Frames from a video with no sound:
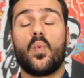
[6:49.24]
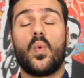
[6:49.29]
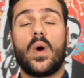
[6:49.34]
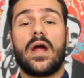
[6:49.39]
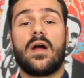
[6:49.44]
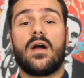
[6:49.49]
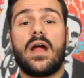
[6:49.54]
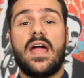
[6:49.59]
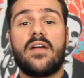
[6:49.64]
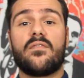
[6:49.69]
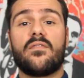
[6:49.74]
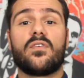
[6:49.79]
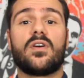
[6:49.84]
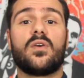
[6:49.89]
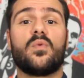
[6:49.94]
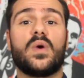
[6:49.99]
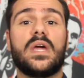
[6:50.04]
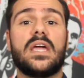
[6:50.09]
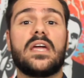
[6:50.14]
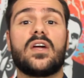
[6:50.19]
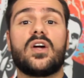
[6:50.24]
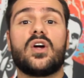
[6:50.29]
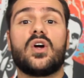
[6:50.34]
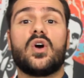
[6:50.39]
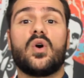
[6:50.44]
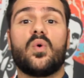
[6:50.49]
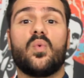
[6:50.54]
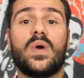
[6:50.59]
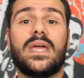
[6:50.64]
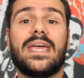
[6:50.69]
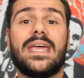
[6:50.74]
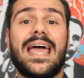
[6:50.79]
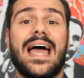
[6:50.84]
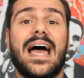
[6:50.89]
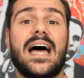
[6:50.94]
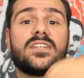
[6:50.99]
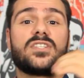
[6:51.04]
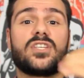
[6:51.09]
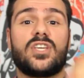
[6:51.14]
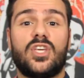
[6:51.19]
where every week we
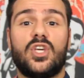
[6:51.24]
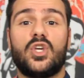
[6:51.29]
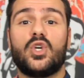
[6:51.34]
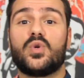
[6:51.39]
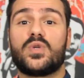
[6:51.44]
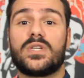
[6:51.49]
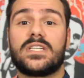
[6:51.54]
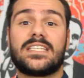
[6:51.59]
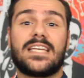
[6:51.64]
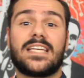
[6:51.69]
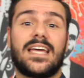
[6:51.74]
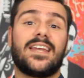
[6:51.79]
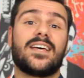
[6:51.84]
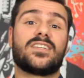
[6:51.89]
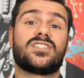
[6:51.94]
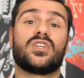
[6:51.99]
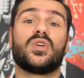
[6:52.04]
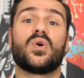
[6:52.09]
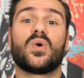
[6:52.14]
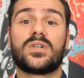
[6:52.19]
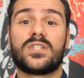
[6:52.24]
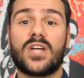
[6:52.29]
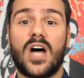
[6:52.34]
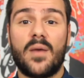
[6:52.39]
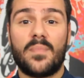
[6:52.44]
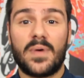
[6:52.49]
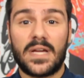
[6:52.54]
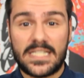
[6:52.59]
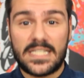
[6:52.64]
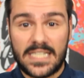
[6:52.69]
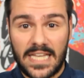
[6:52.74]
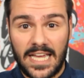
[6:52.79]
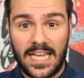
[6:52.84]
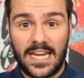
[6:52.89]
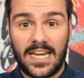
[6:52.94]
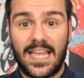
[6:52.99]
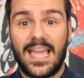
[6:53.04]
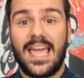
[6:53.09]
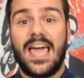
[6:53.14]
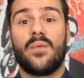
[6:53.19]
ask you to send us your topics
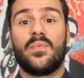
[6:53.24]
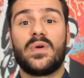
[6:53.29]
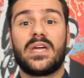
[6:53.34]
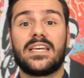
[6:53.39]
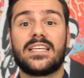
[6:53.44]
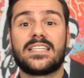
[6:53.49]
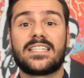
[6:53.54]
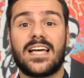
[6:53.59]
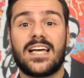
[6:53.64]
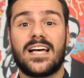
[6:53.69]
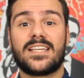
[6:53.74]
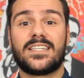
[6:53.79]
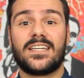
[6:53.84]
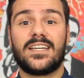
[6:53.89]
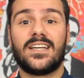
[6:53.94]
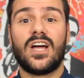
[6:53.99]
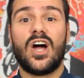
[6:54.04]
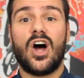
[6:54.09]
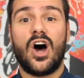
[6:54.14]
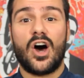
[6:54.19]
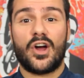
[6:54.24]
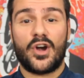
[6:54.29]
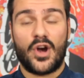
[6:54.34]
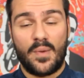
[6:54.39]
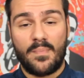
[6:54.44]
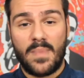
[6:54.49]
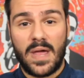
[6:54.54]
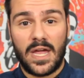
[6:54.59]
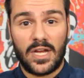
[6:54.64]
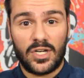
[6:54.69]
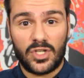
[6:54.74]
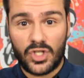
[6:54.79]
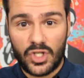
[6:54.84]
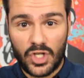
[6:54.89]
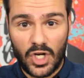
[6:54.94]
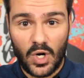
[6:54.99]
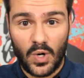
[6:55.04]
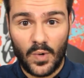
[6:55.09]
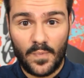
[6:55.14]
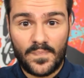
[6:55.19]
in and we can discuss it on our main
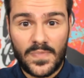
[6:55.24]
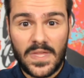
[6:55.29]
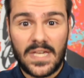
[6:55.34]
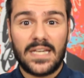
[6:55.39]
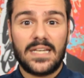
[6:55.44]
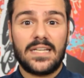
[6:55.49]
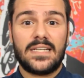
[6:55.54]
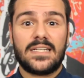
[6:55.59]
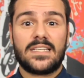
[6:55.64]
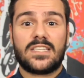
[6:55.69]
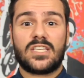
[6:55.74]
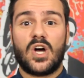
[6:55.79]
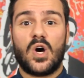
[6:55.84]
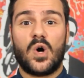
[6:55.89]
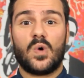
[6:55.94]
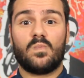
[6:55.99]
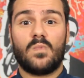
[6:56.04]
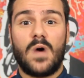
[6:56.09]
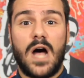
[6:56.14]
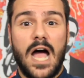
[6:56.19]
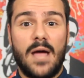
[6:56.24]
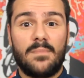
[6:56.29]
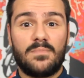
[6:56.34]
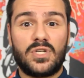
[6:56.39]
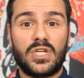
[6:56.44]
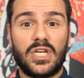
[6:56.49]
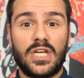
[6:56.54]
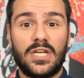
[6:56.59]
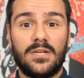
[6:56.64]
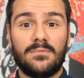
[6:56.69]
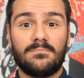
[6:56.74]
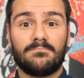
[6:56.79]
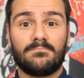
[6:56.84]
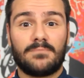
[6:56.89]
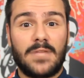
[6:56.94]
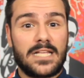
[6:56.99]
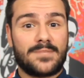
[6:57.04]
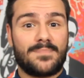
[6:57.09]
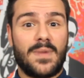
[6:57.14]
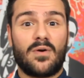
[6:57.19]
show. So I'm G,
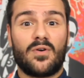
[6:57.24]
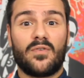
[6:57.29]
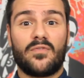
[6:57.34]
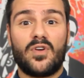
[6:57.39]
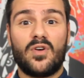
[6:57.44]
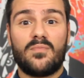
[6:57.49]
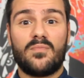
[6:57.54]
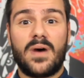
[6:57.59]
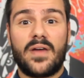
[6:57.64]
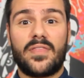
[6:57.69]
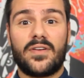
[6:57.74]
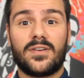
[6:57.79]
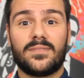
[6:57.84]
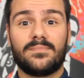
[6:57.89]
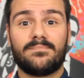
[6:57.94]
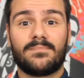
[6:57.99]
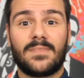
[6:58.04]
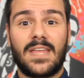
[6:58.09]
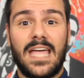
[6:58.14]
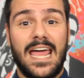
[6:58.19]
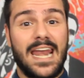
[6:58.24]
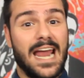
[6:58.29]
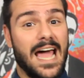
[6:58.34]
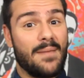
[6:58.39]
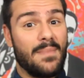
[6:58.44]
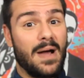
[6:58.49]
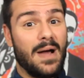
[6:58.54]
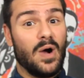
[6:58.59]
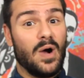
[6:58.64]
that's my review of Mother, and I'm